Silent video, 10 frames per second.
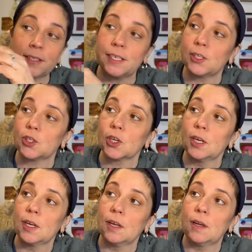stitch
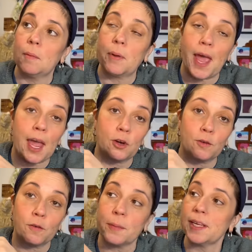pattern
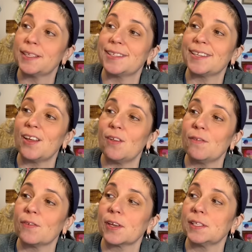for
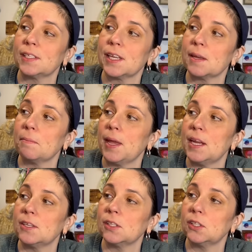myself because it's like
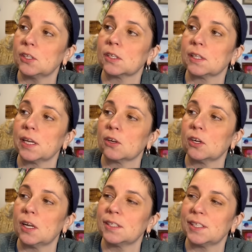made to look like
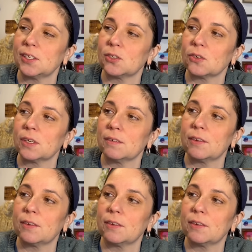cross stitch sort of.